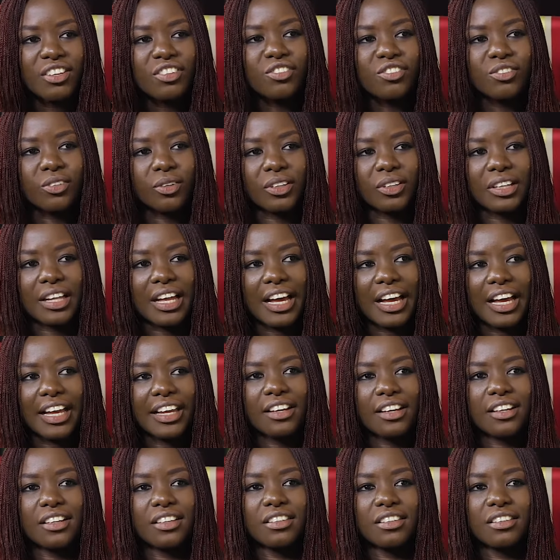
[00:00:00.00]
So like,
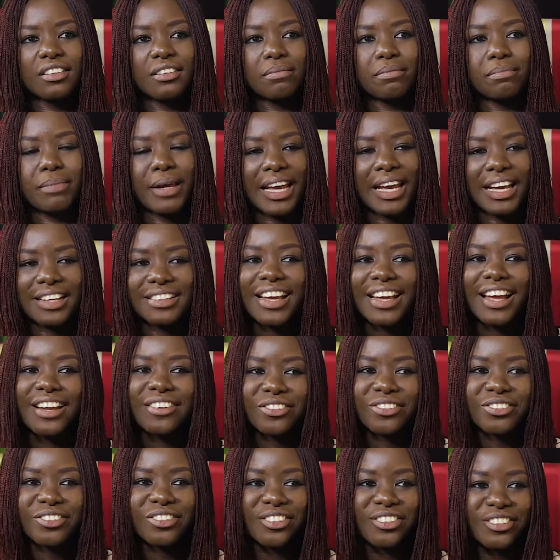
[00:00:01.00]
pay
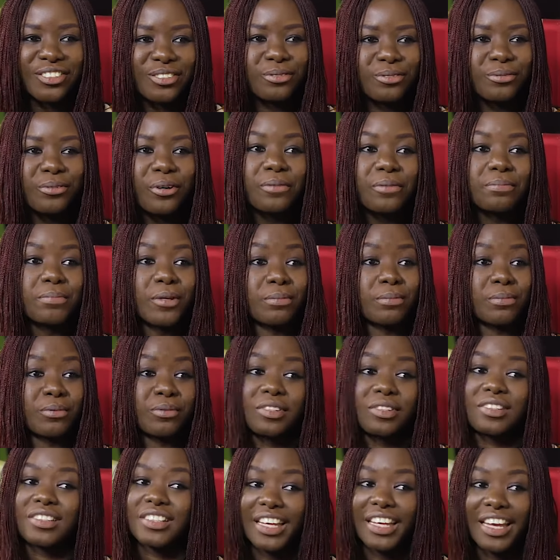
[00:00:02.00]
attention to what people
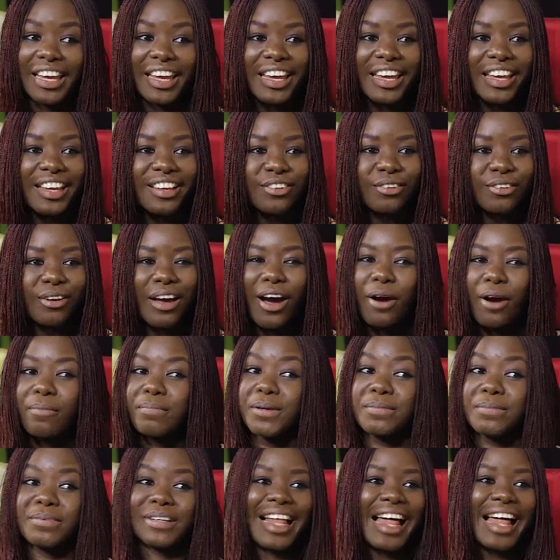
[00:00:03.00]
say, to how
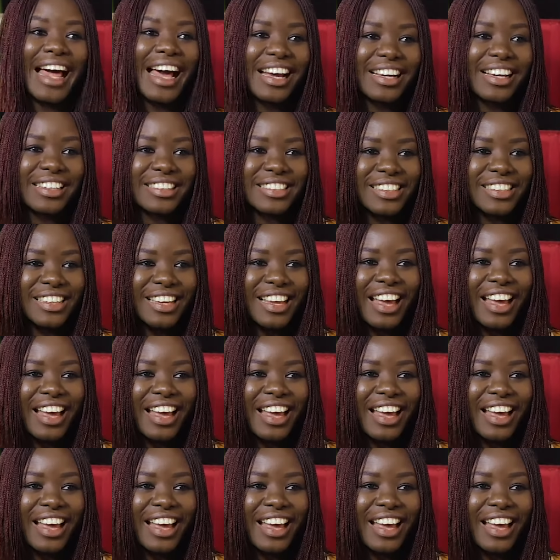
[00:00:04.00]
people act,